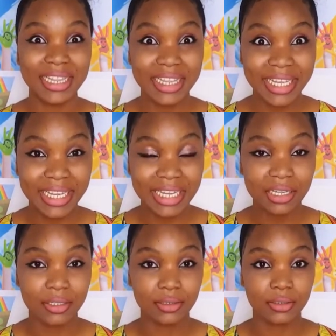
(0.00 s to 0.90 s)

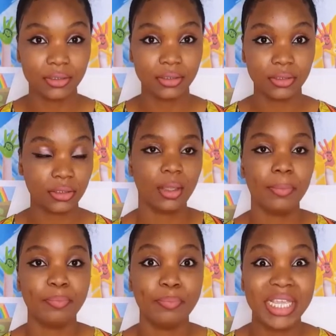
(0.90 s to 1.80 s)
Lee,
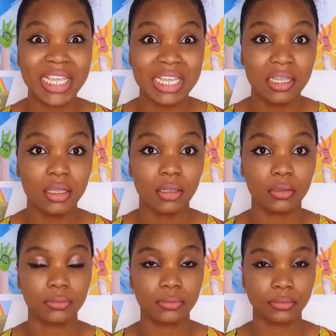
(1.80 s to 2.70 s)
me,